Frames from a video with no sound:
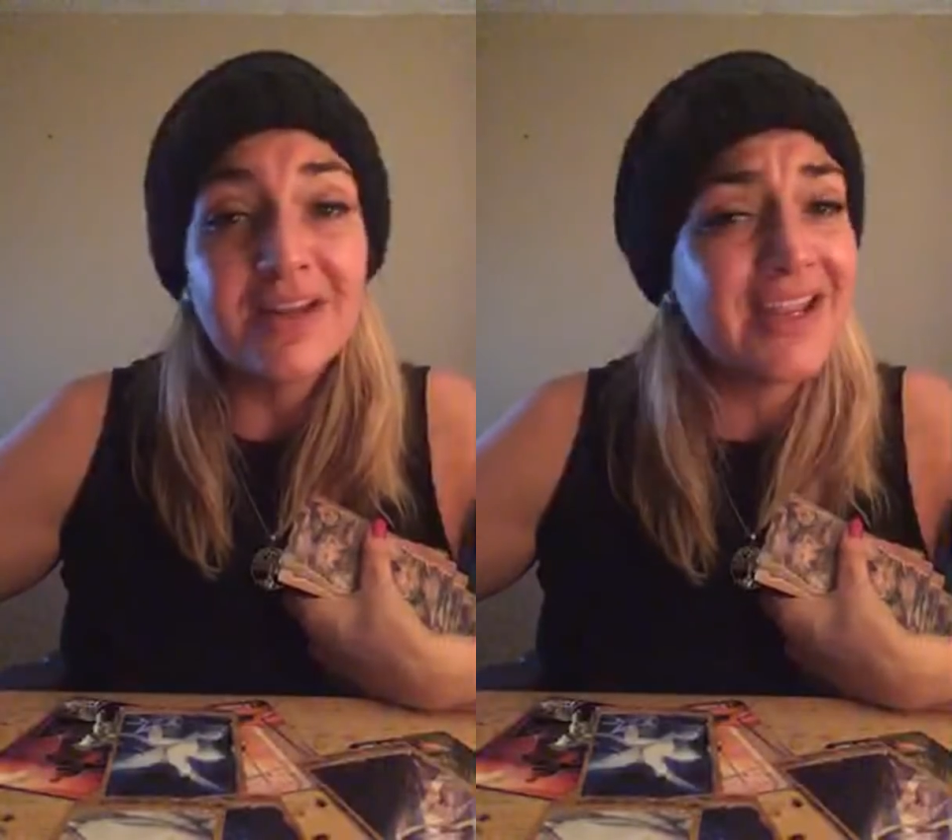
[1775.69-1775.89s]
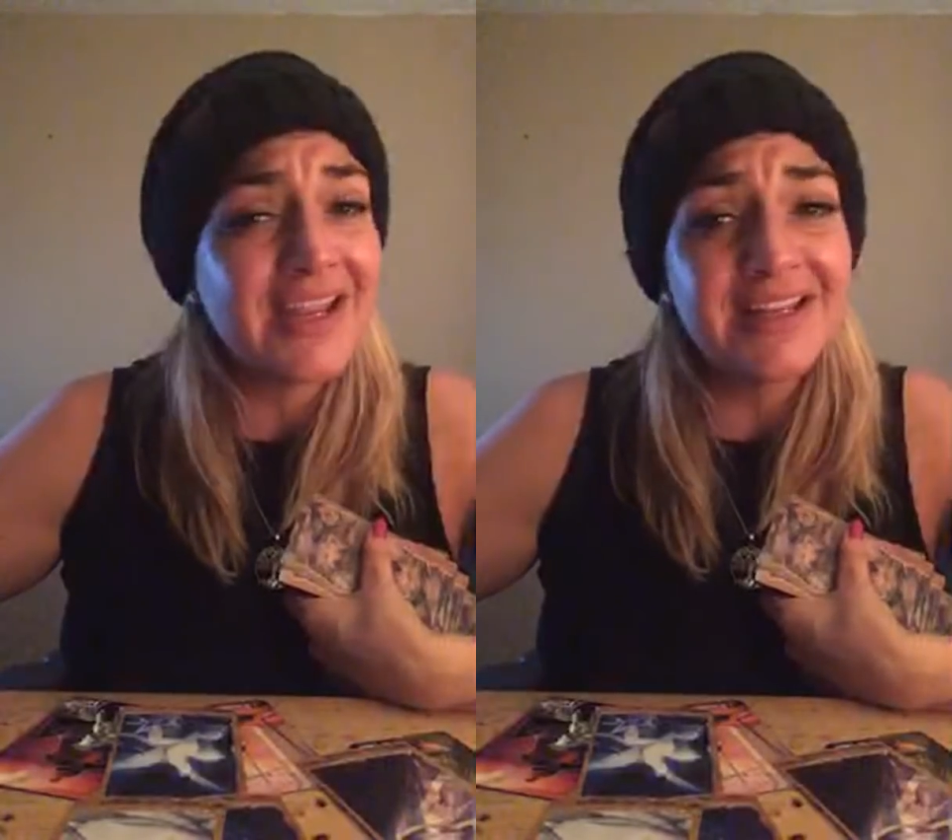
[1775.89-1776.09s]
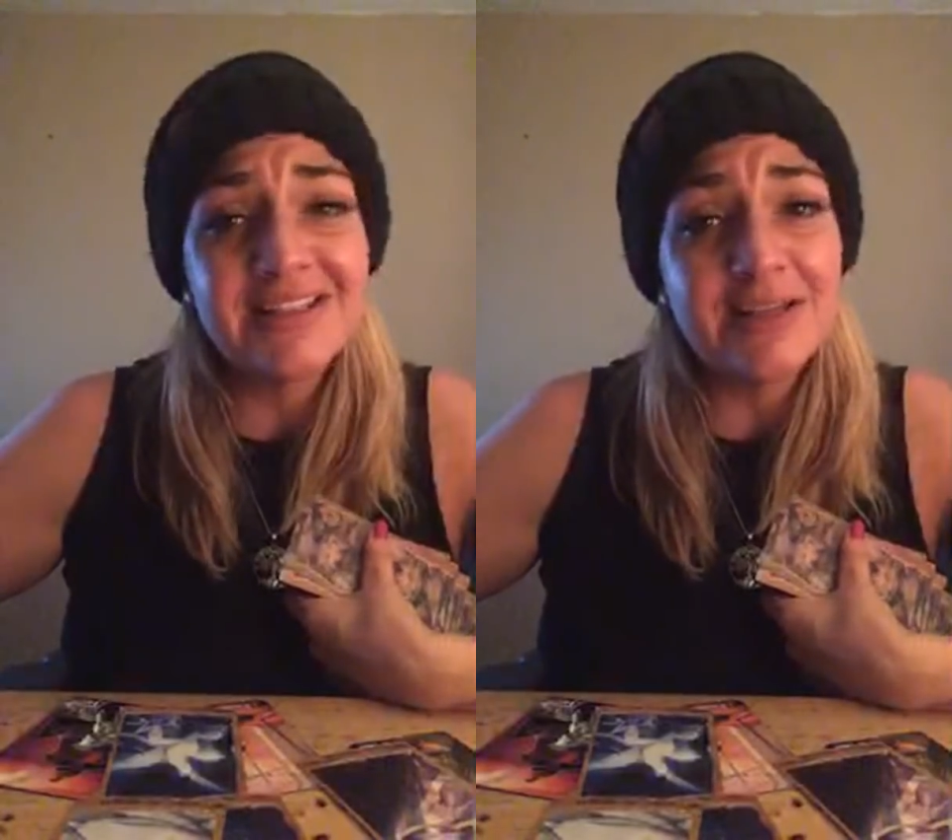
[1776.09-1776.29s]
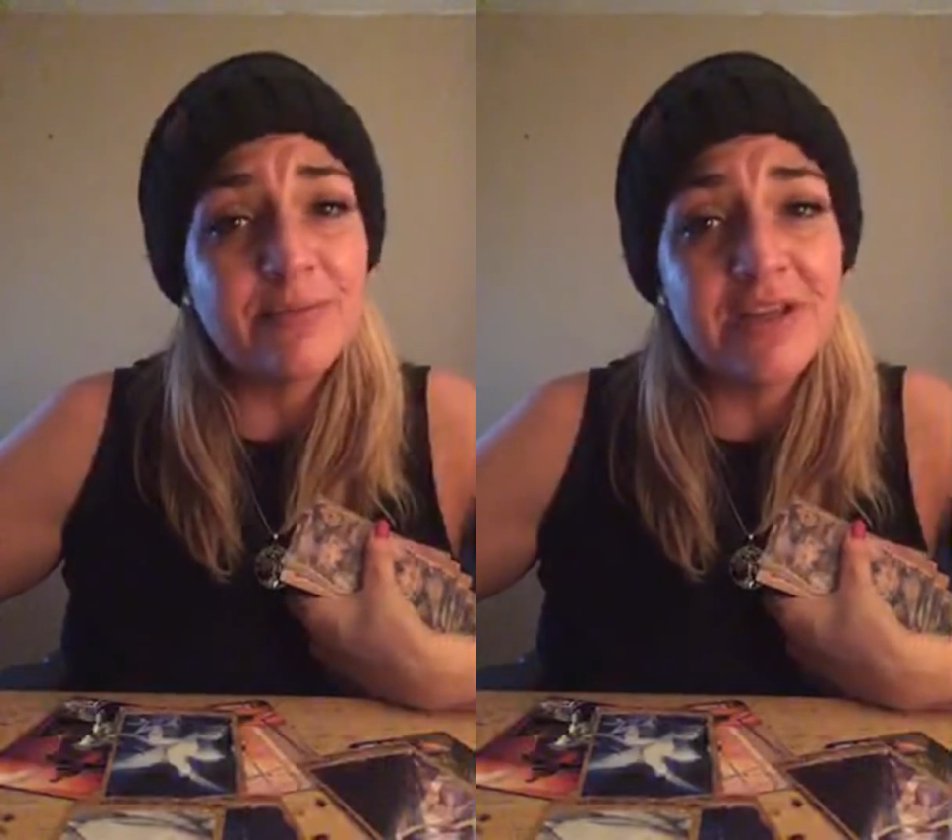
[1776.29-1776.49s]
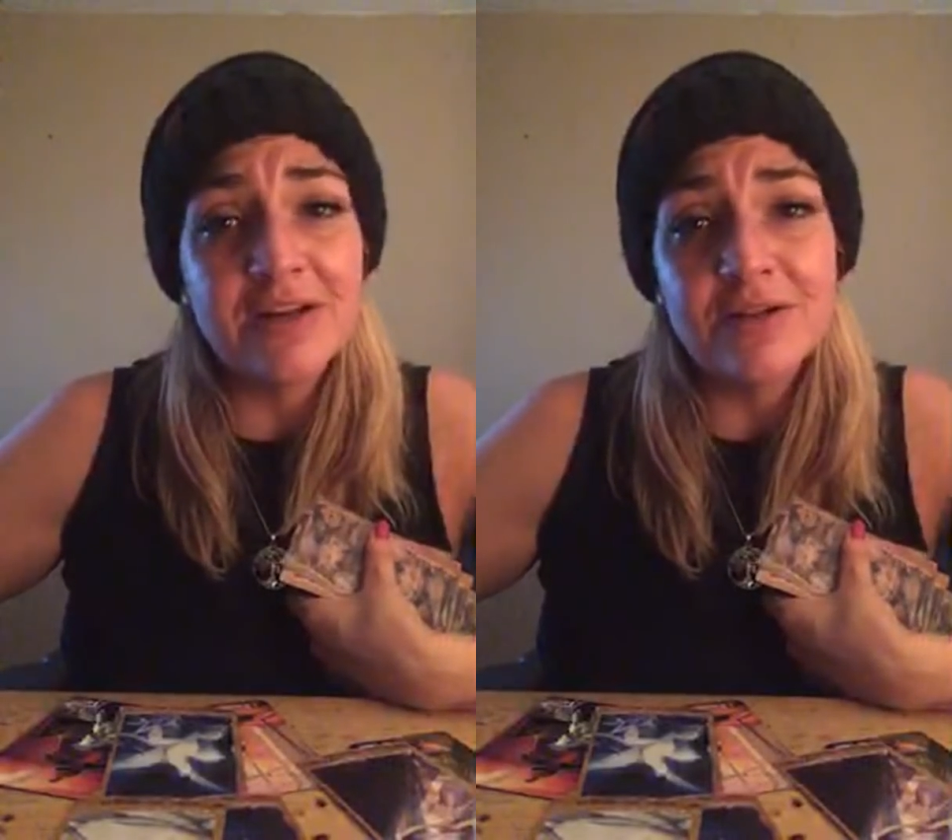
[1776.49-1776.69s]
I hate
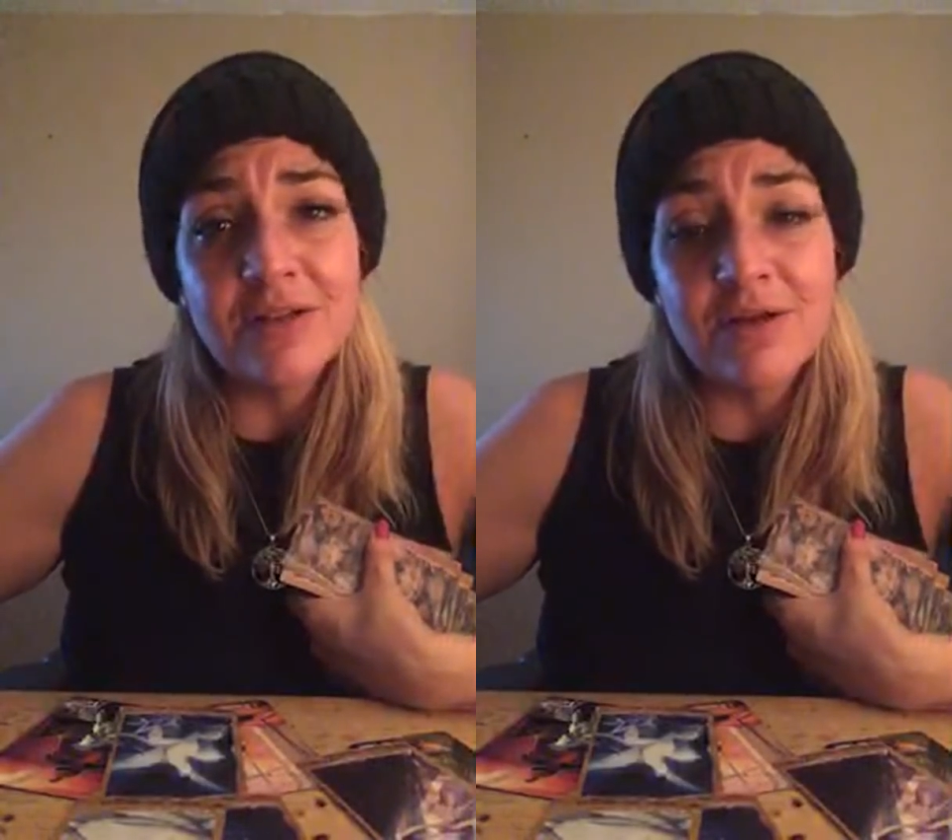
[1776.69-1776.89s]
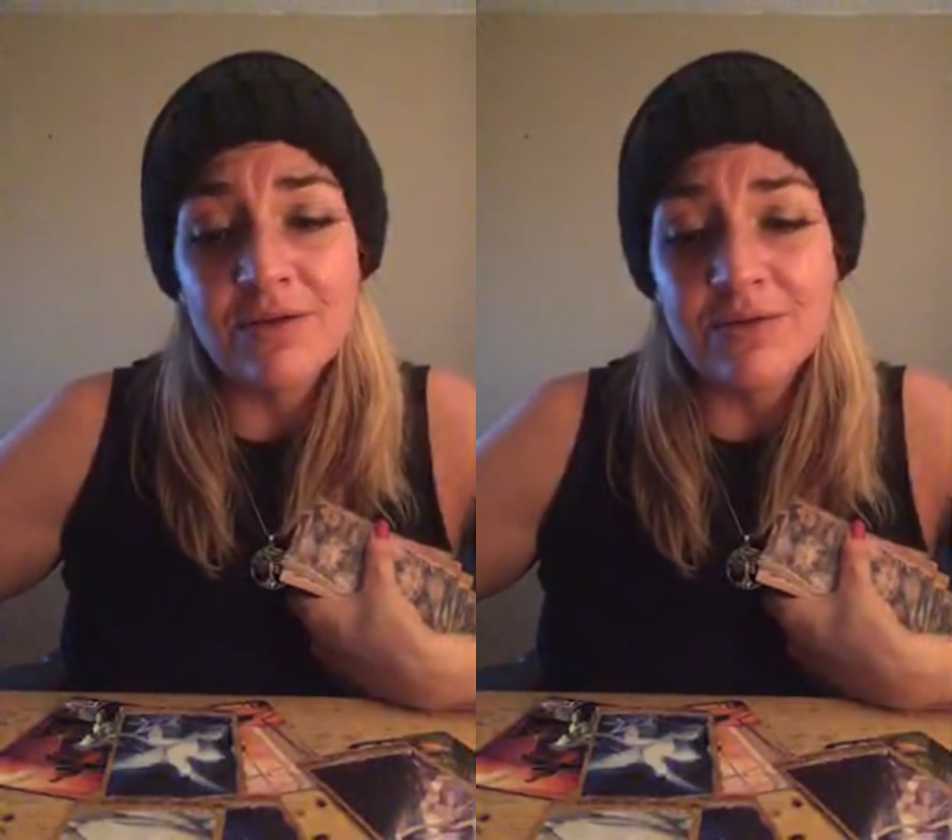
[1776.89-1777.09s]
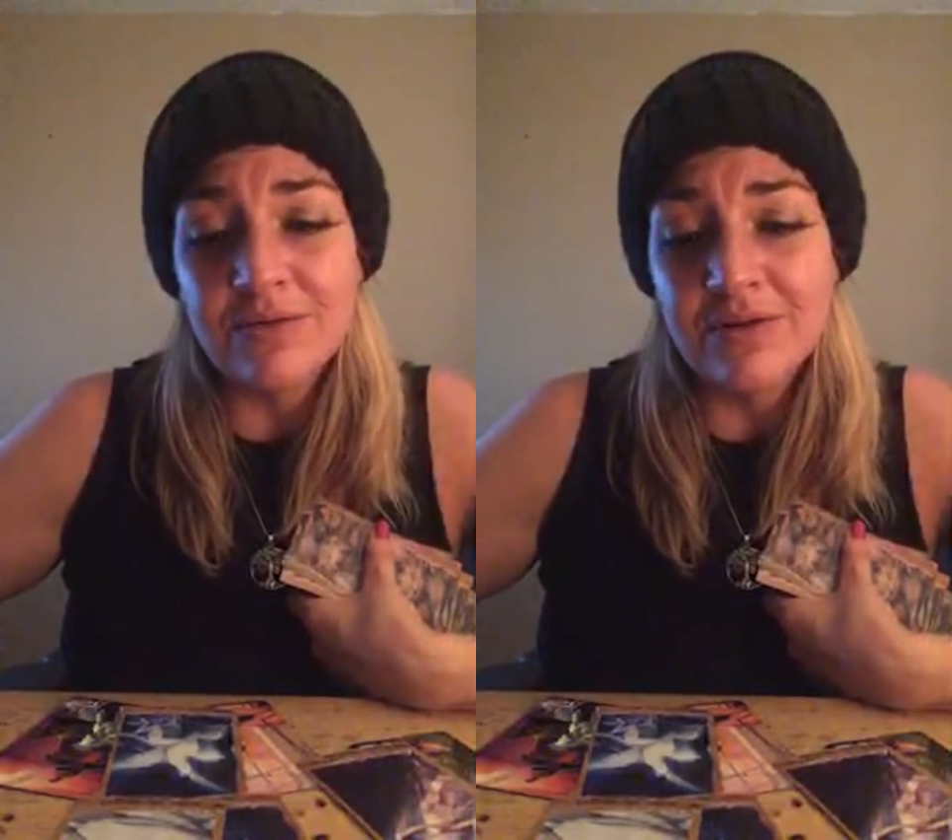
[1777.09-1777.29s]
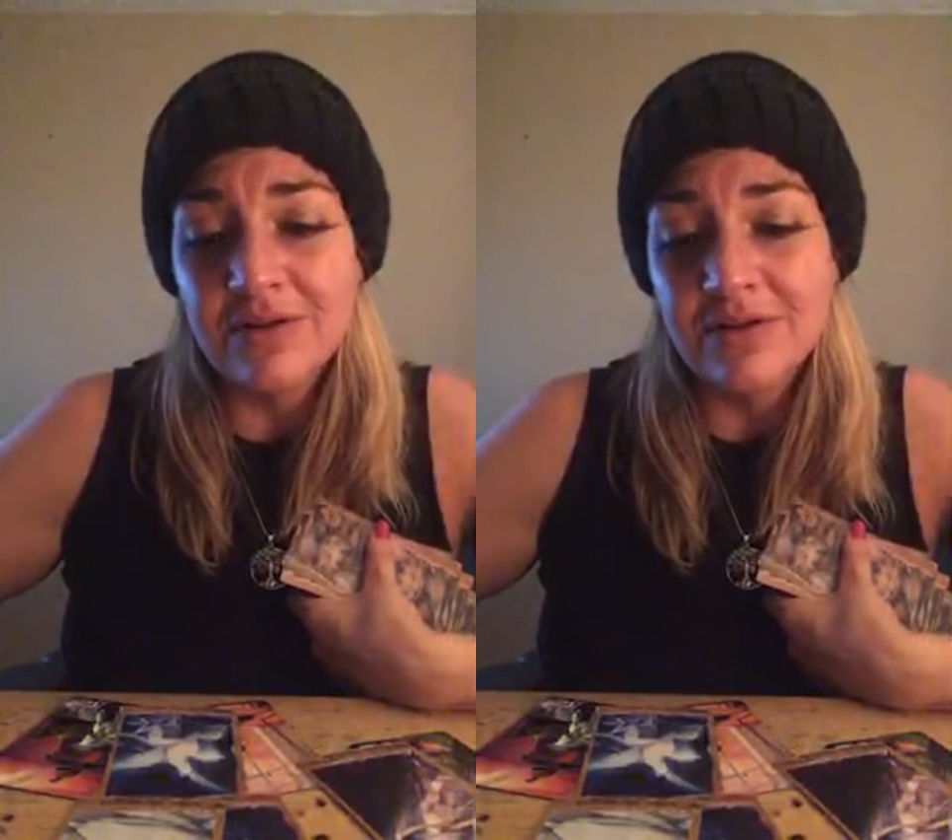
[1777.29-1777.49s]
sleeping alone.